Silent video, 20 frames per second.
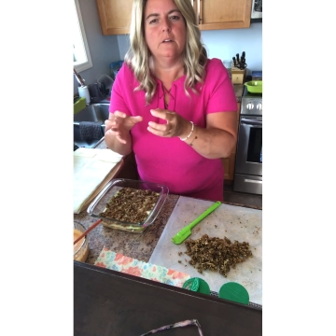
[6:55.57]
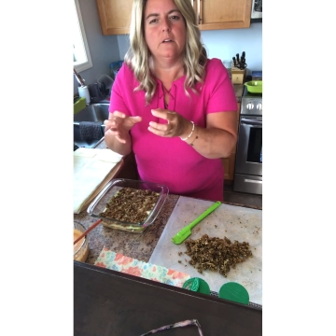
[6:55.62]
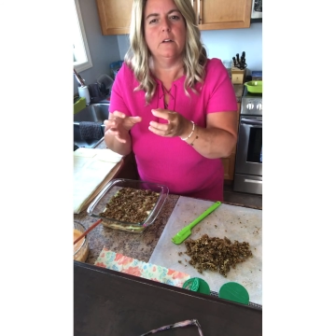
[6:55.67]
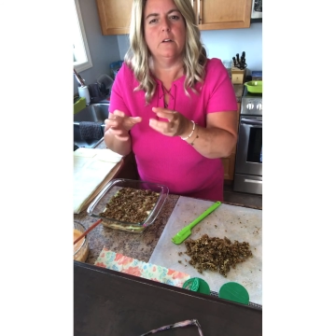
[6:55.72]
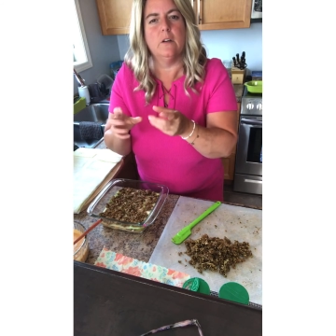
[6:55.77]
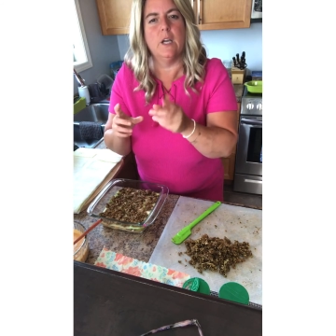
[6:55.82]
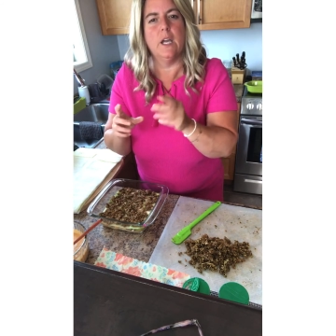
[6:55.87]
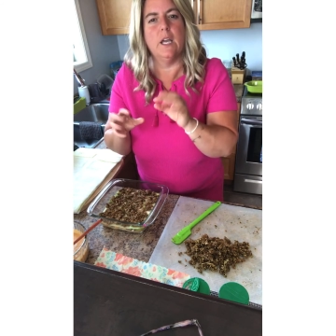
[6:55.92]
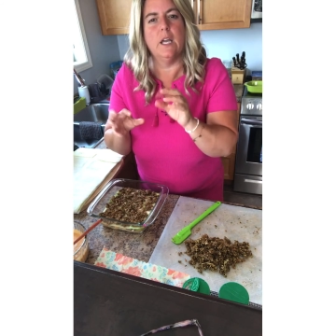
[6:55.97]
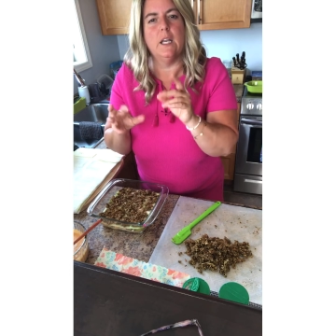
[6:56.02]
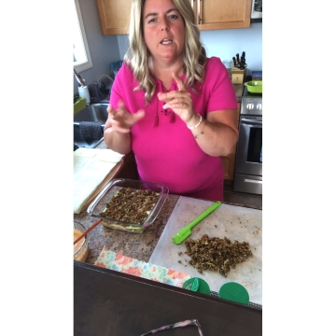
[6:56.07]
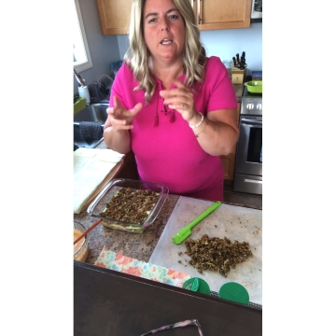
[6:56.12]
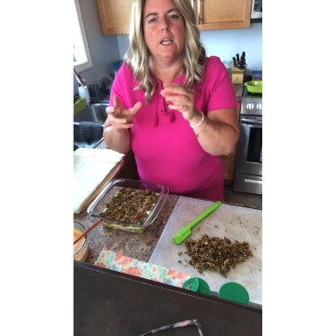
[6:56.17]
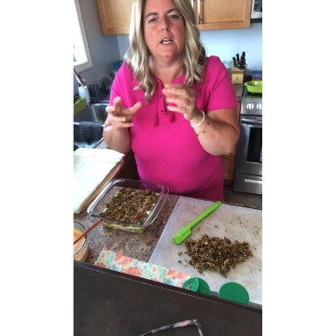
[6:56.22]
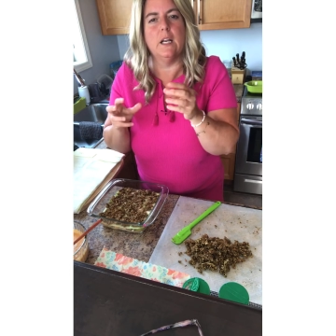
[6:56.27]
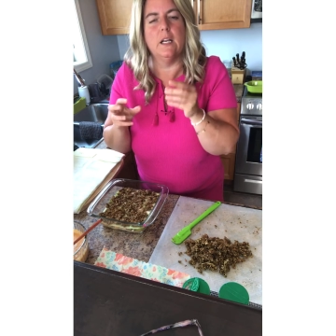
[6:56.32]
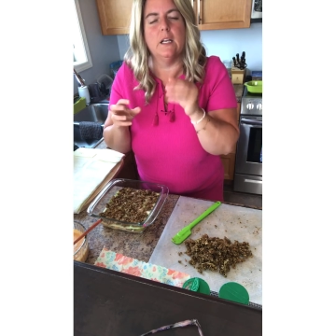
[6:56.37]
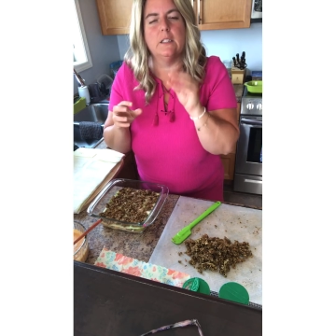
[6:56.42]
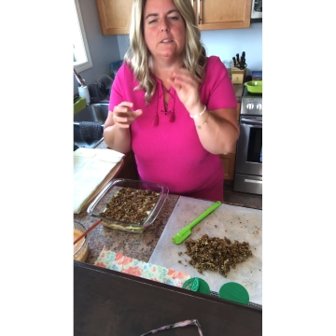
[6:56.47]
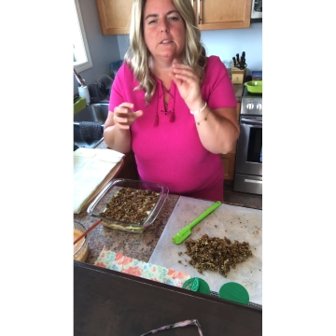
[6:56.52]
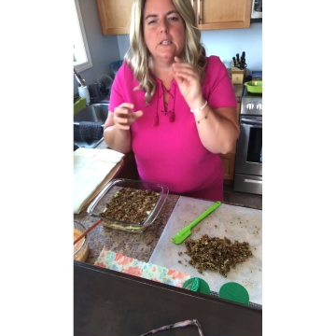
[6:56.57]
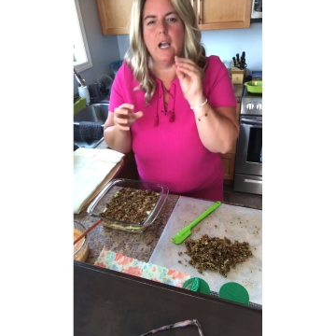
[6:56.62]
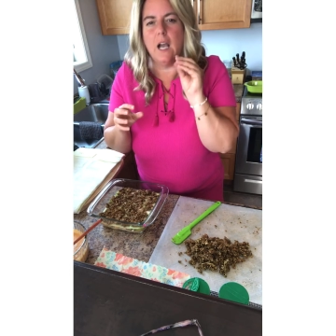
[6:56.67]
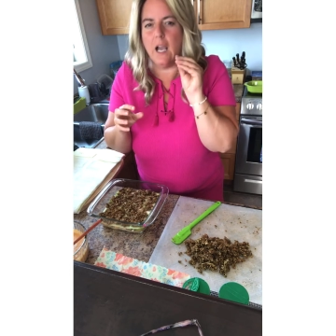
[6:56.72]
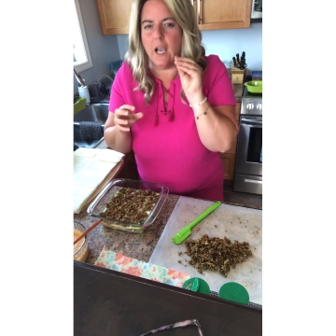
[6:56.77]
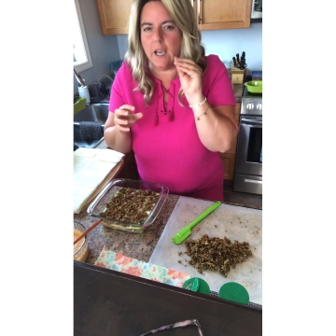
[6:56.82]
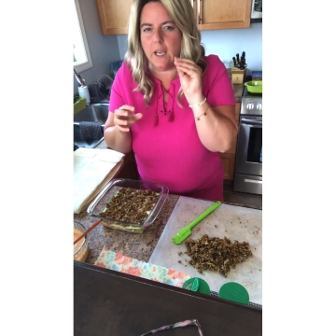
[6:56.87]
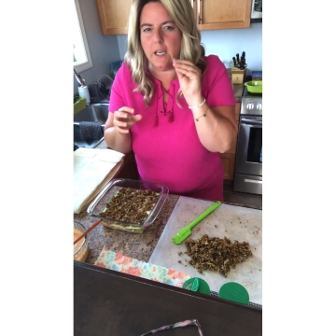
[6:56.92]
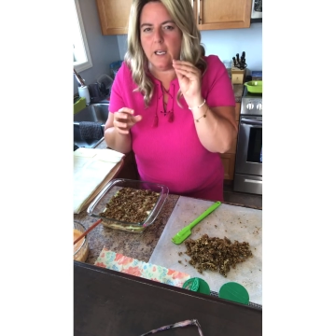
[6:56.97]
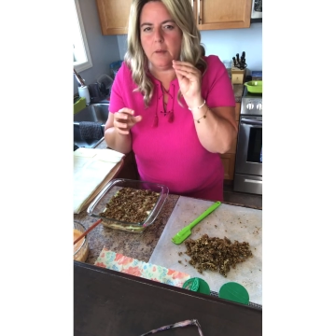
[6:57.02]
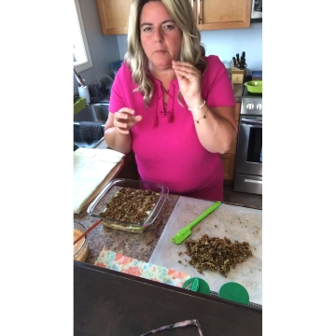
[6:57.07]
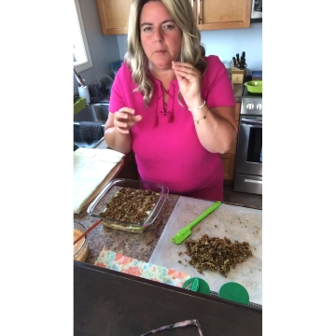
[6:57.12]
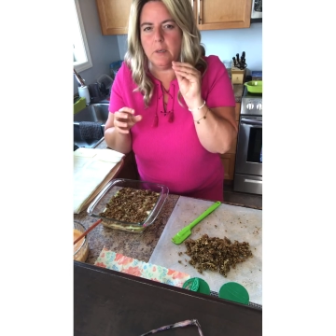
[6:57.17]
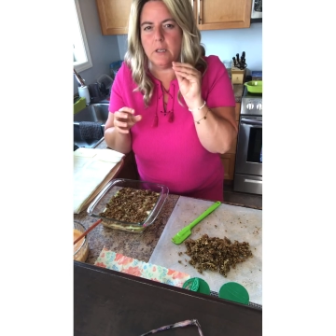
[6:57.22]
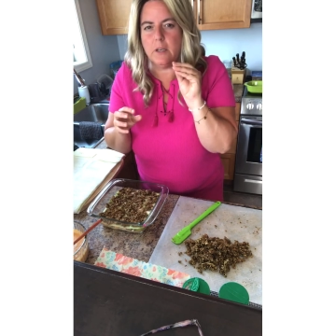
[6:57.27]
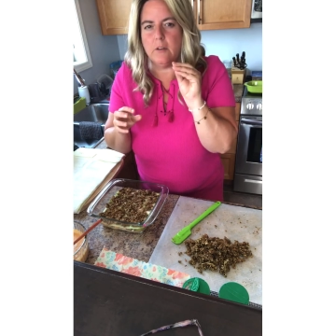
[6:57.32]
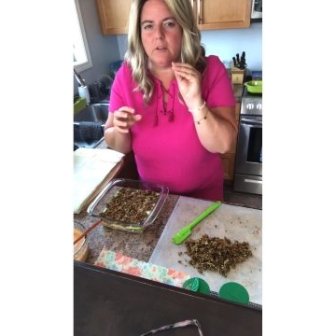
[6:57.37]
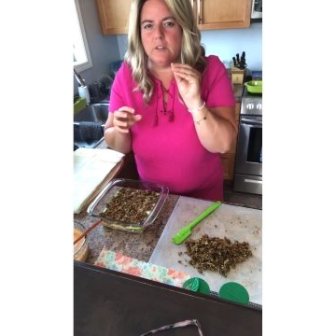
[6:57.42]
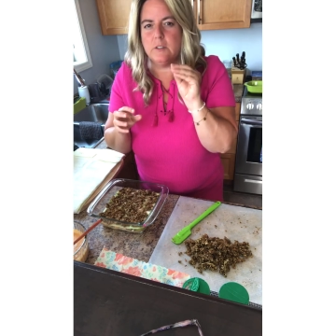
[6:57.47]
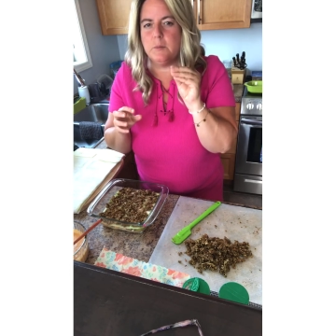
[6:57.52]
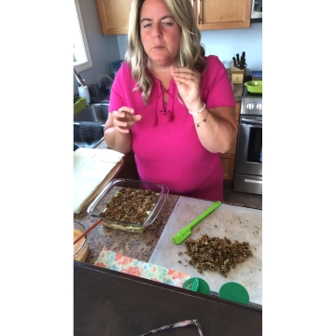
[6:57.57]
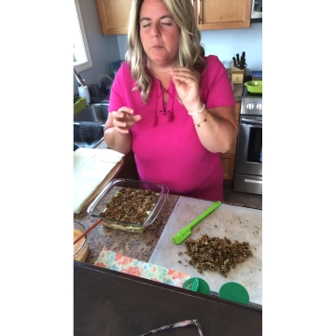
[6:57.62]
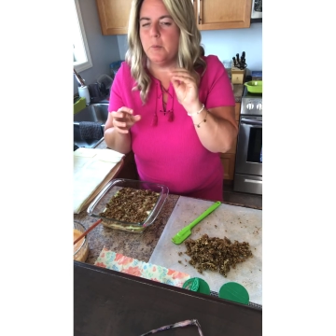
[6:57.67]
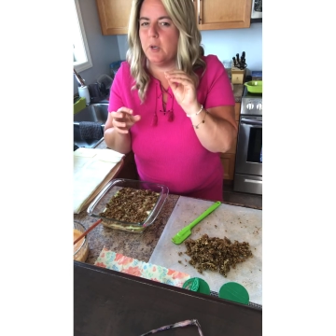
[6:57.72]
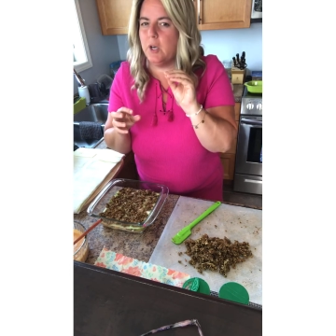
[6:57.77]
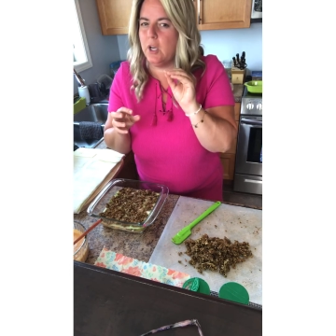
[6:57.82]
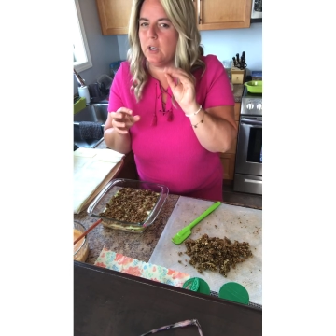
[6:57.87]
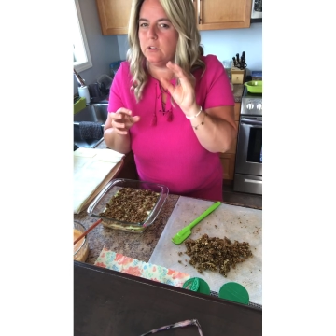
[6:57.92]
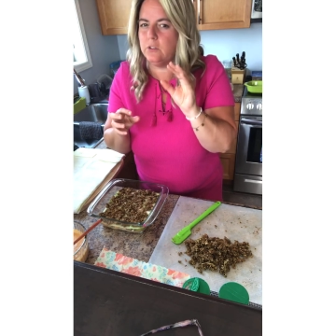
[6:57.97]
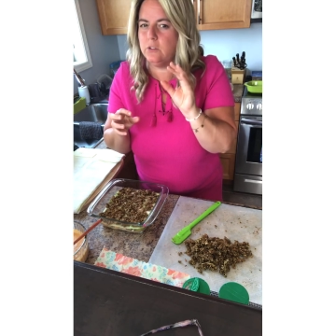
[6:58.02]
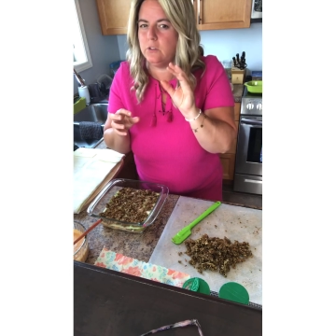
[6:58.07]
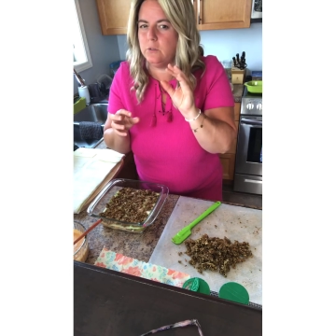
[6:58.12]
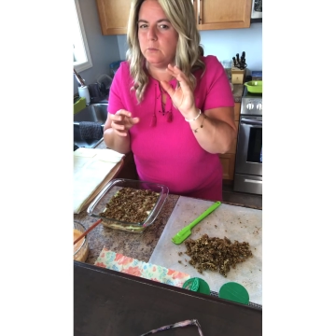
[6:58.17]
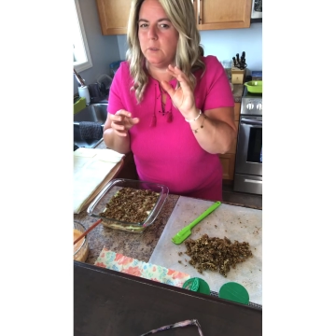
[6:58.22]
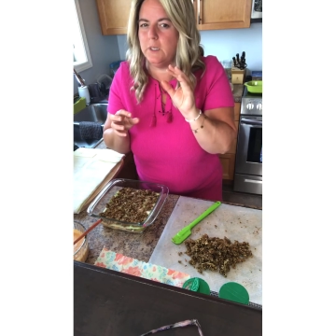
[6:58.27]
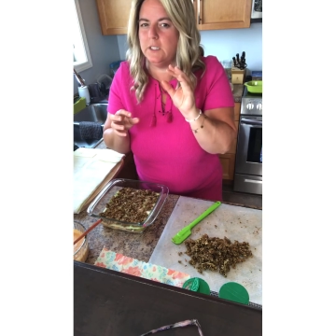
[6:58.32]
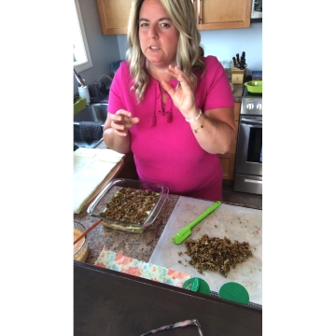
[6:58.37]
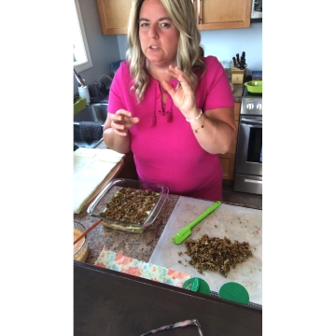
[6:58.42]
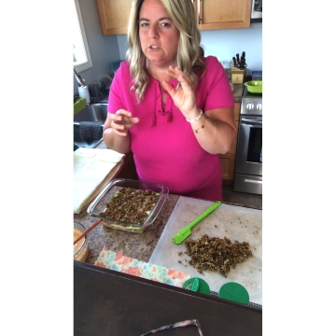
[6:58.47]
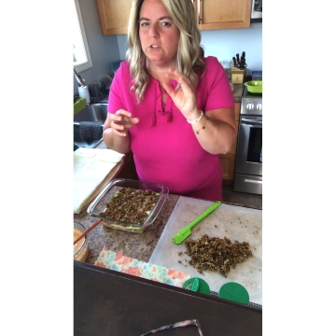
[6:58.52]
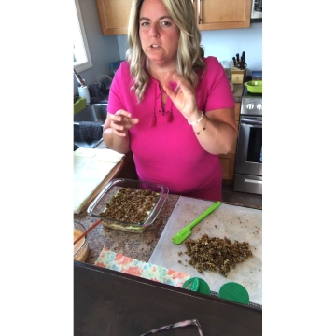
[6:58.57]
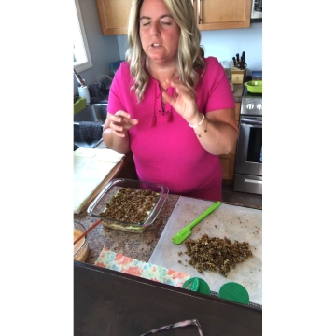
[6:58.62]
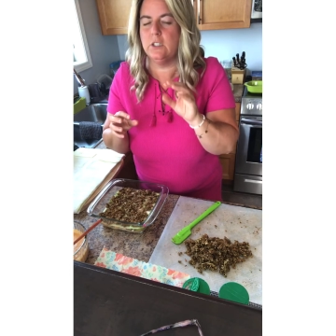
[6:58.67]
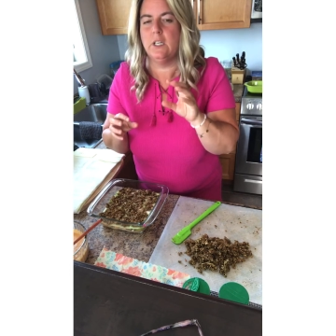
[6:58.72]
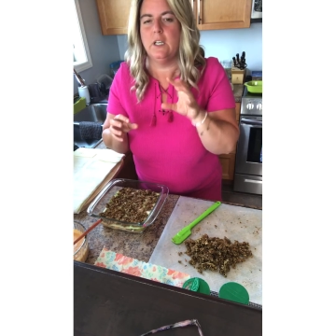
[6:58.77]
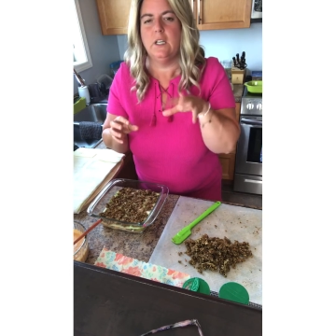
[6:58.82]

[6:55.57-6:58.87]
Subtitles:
okay, and get a tiny bit crispy, but not too much.